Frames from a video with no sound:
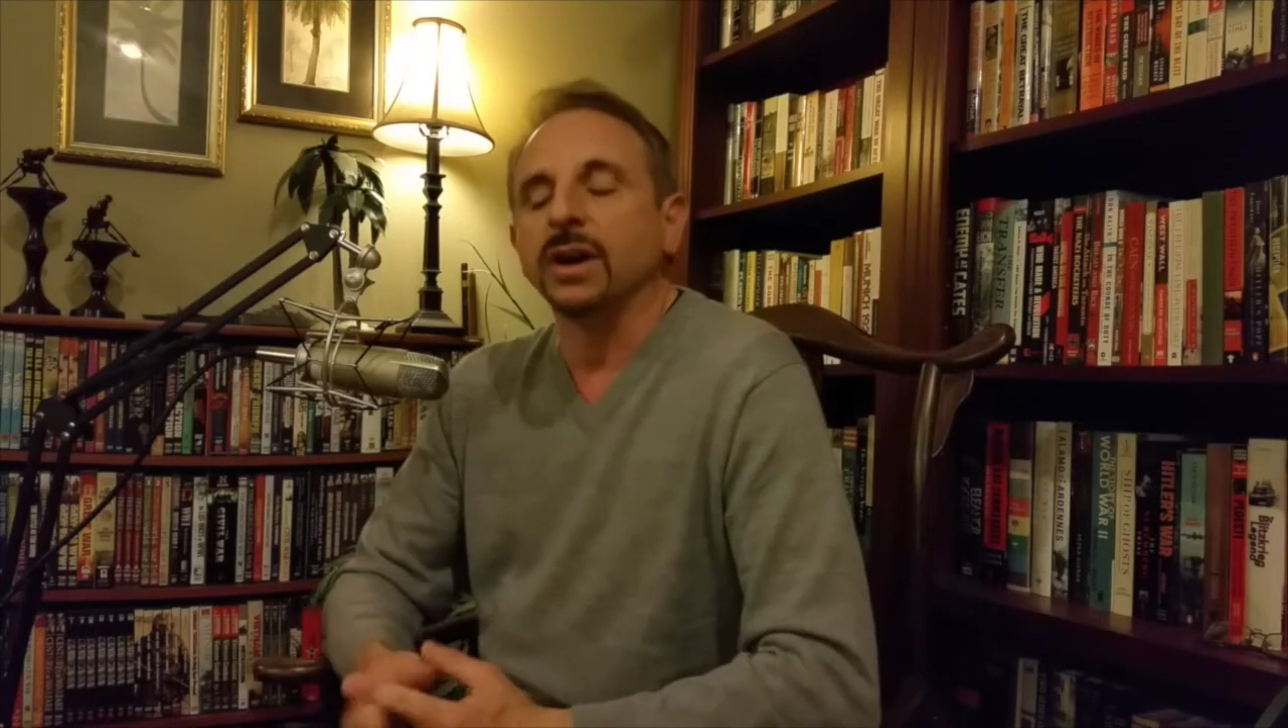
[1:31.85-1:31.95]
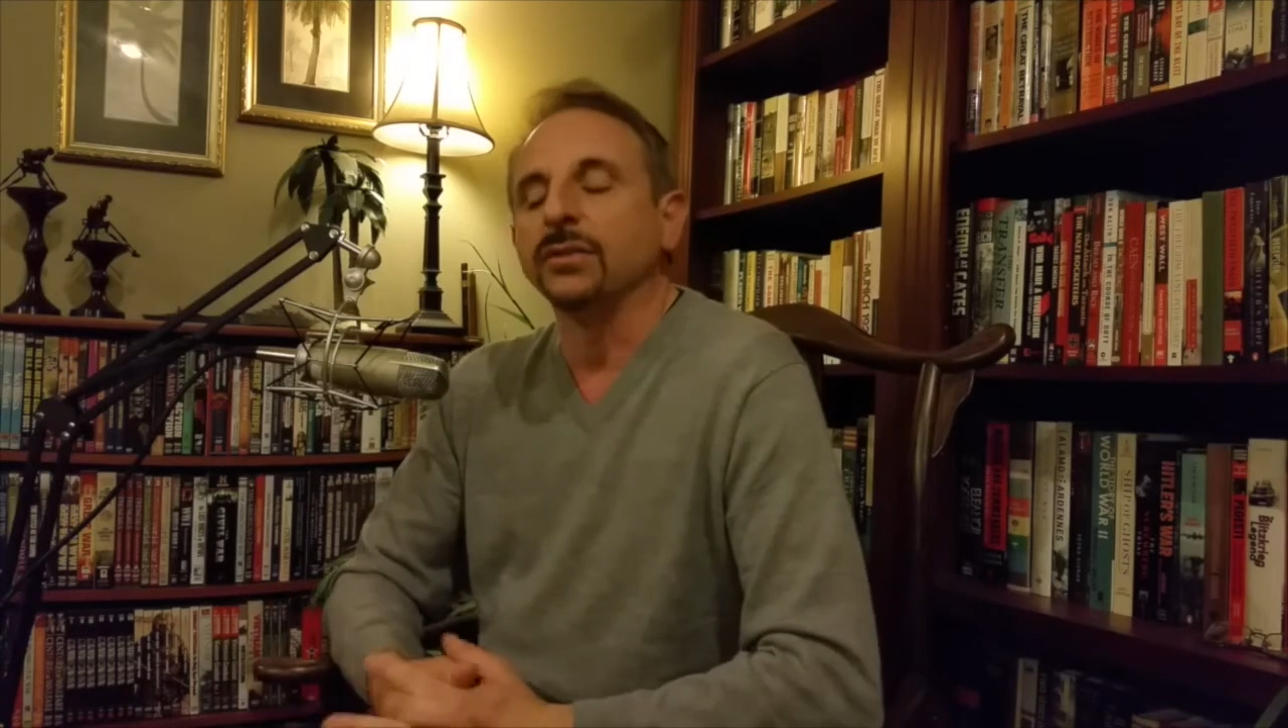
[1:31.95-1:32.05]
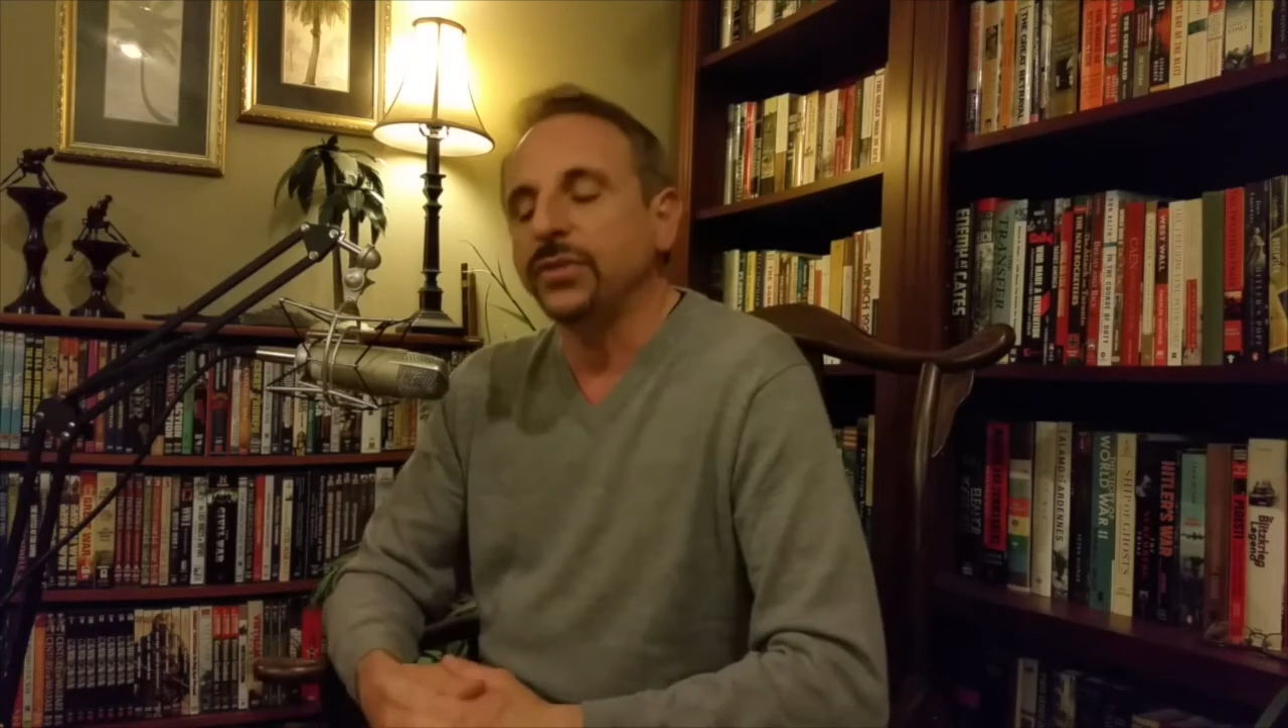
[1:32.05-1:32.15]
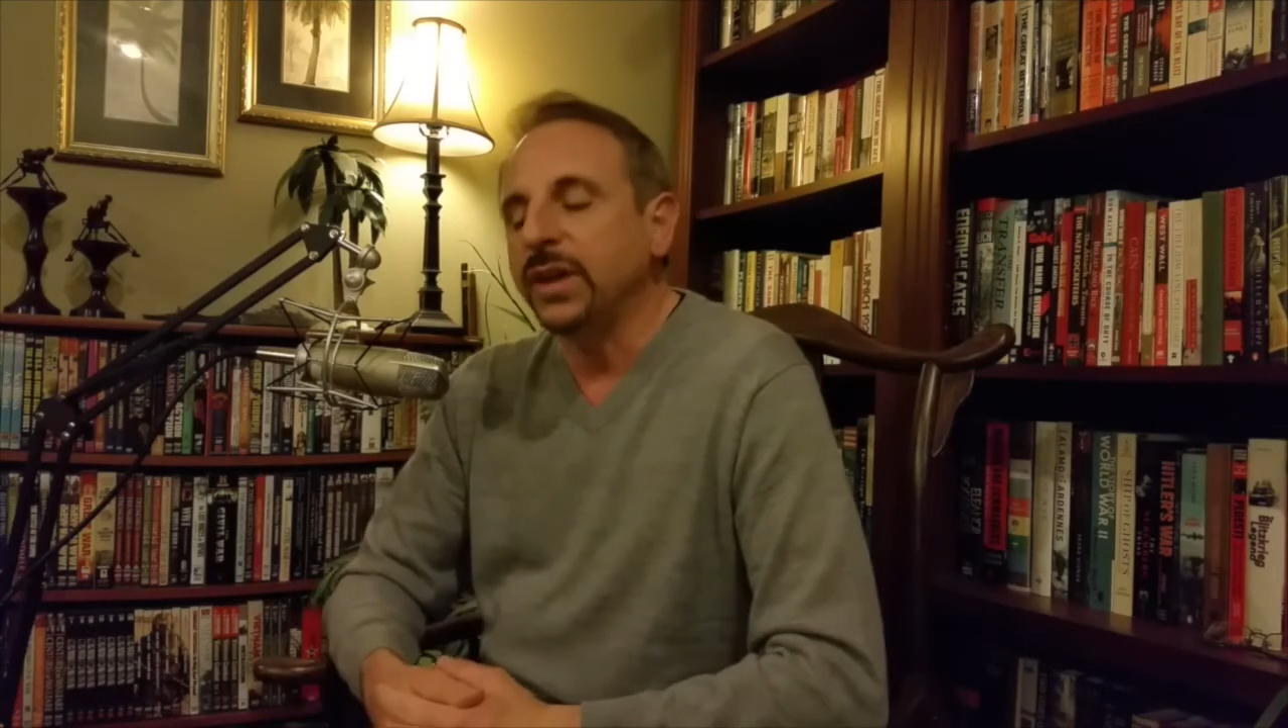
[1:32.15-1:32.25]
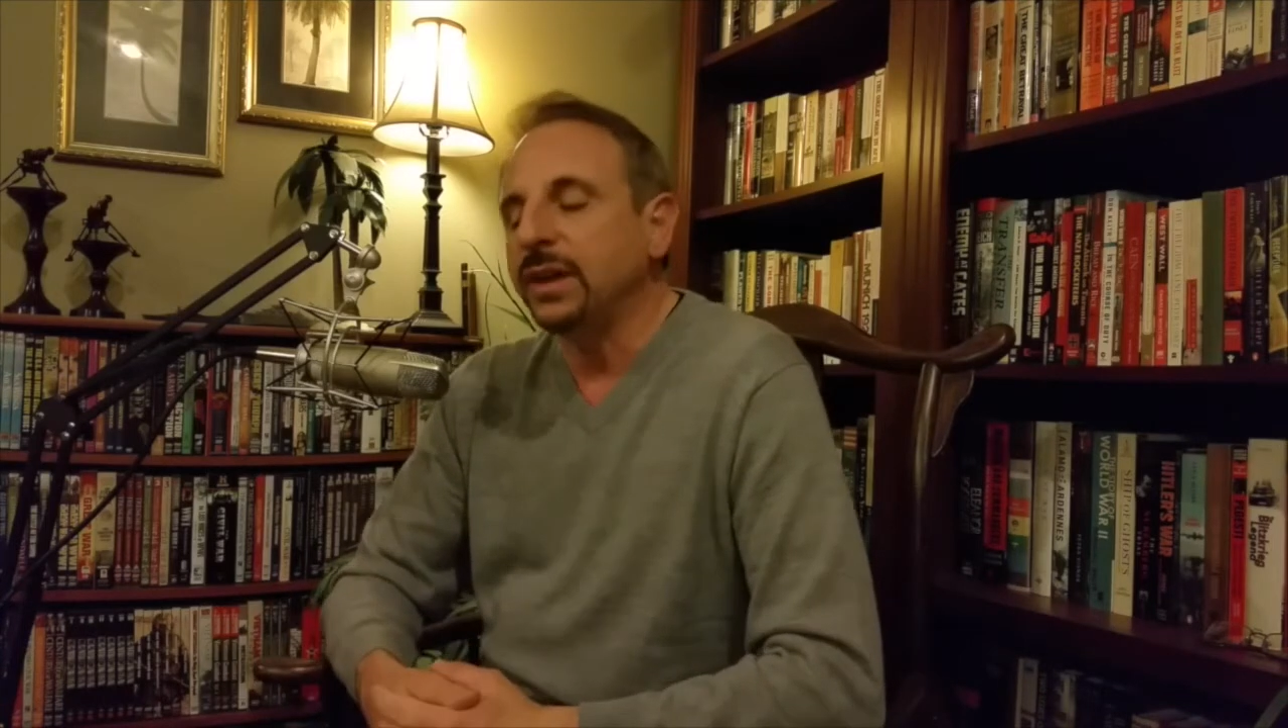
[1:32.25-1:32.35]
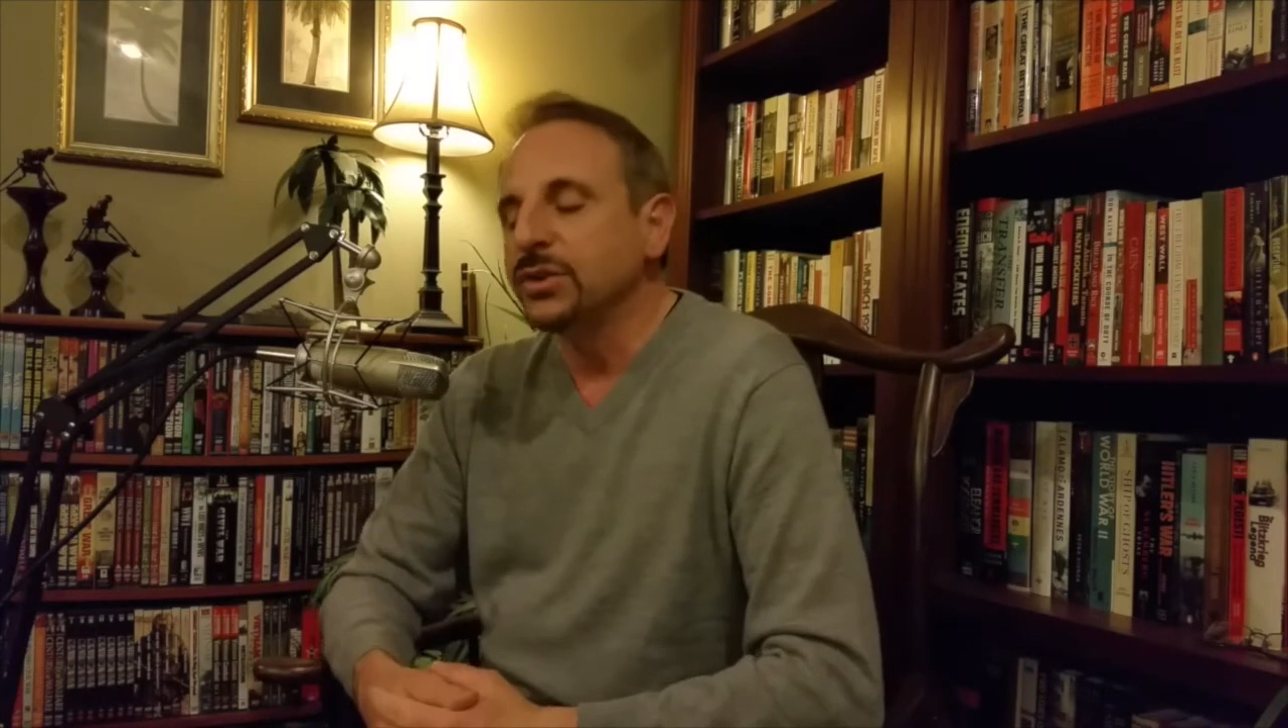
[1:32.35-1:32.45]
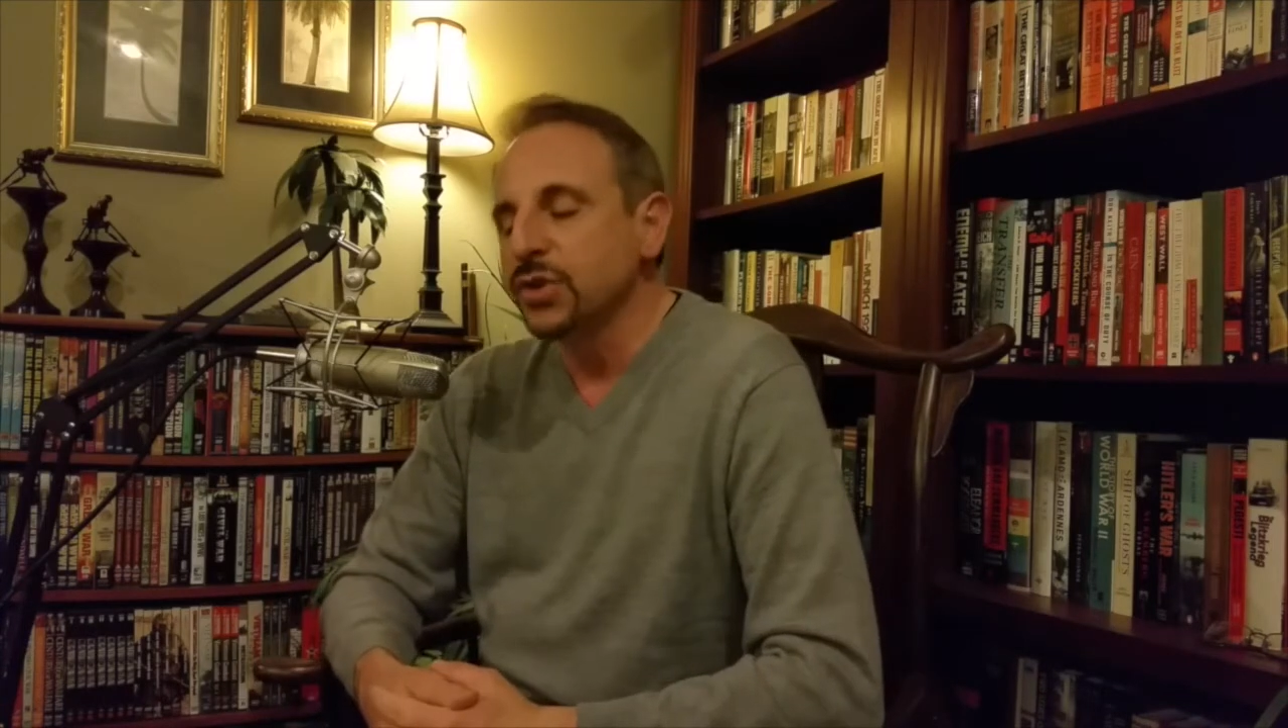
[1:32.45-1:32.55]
of the